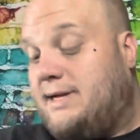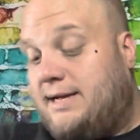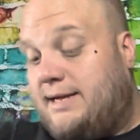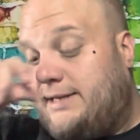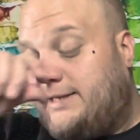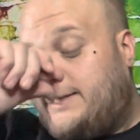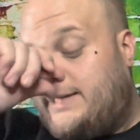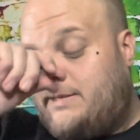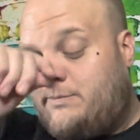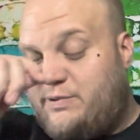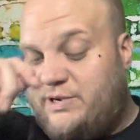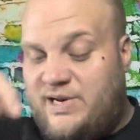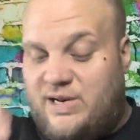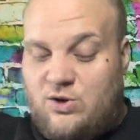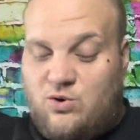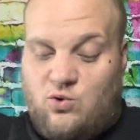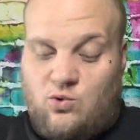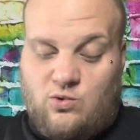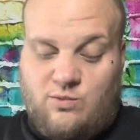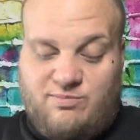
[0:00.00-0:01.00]
that's pretty
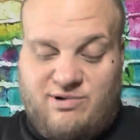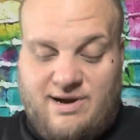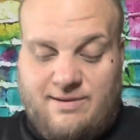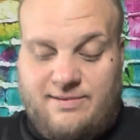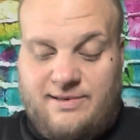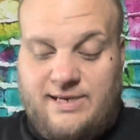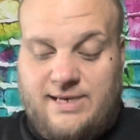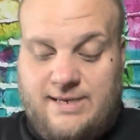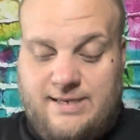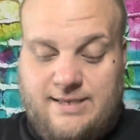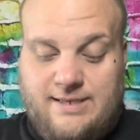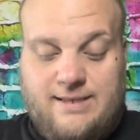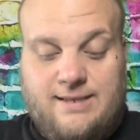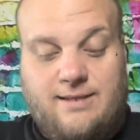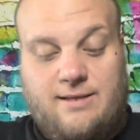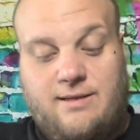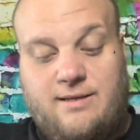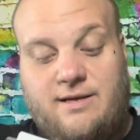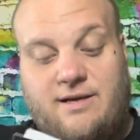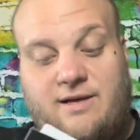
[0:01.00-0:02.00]
cool. Probably
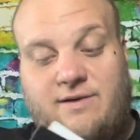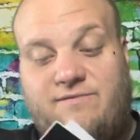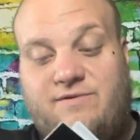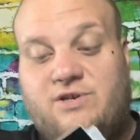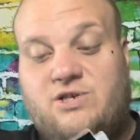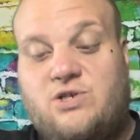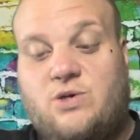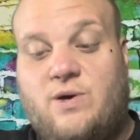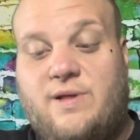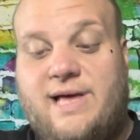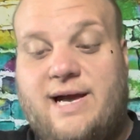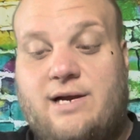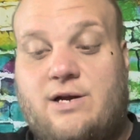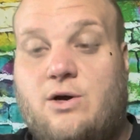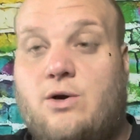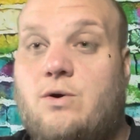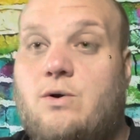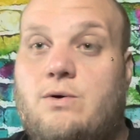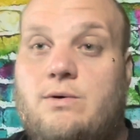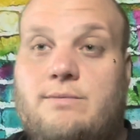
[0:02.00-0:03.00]
if you saw that
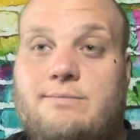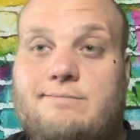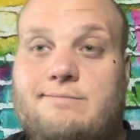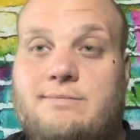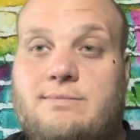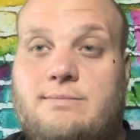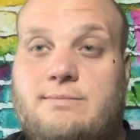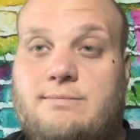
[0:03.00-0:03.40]
code,